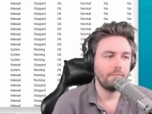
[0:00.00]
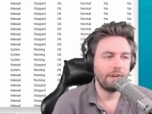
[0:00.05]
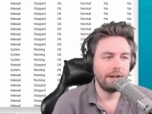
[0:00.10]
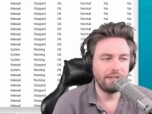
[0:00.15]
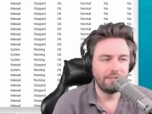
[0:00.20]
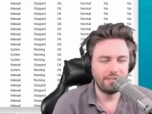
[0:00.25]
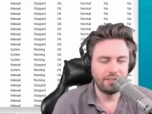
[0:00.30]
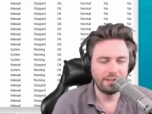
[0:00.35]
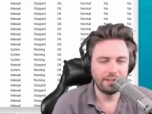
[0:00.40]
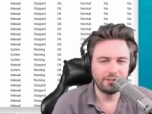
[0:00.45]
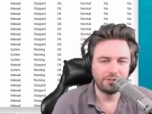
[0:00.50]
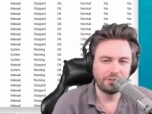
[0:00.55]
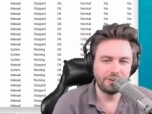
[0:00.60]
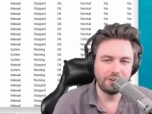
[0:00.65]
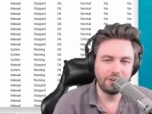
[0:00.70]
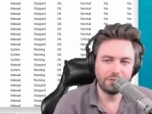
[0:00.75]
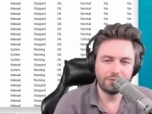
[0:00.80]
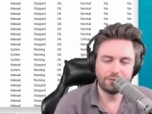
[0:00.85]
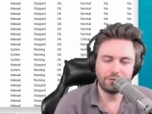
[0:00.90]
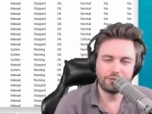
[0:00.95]
I think it's
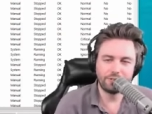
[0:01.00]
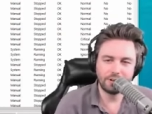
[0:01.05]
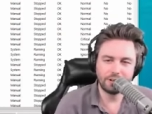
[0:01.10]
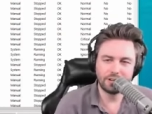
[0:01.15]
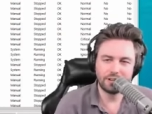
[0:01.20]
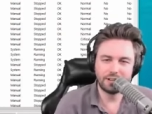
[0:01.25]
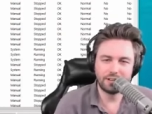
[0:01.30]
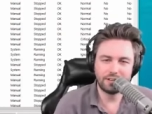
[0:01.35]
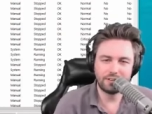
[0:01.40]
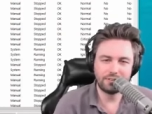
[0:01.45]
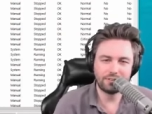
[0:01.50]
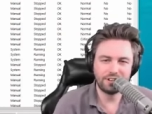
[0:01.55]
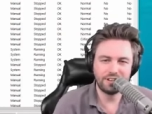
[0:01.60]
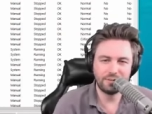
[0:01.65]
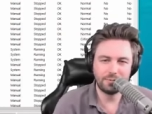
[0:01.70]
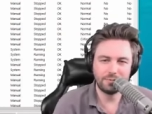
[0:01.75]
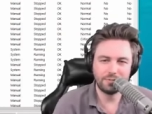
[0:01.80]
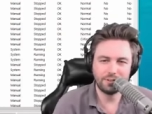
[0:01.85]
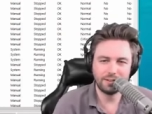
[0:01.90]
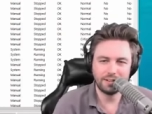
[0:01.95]
an interesting
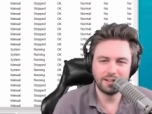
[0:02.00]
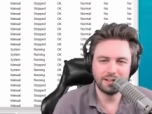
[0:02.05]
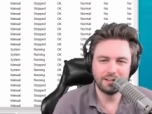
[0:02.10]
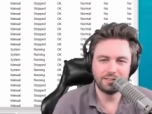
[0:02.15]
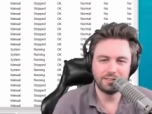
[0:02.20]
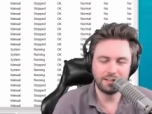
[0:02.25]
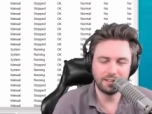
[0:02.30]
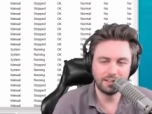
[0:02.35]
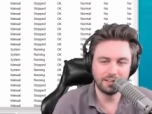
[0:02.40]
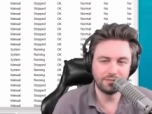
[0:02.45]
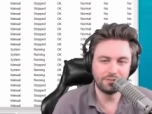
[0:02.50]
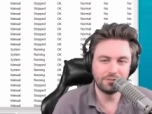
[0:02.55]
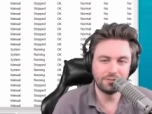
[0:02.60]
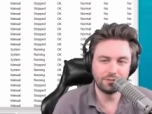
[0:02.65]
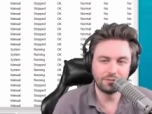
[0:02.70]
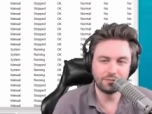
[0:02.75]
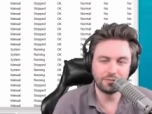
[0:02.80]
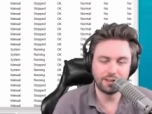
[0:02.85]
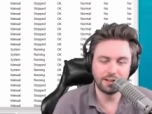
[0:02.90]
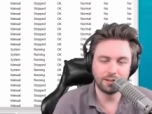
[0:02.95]
concept. I think it's
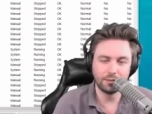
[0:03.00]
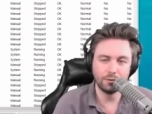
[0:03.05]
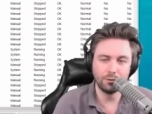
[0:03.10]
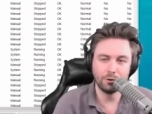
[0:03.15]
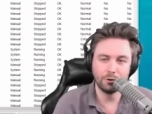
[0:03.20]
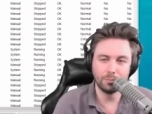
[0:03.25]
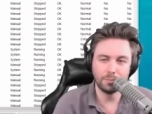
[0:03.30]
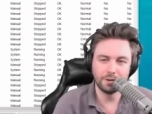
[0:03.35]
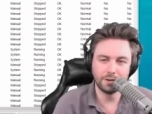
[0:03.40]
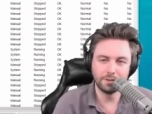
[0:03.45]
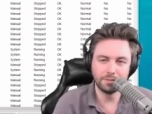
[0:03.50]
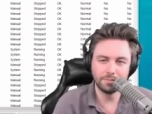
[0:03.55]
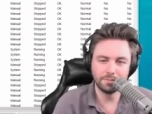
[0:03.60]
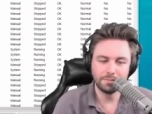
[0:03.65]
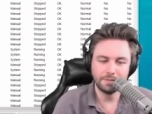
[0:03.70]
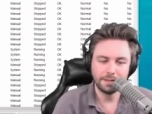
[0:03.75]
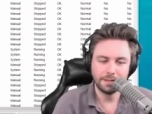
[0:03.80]
just like Uber.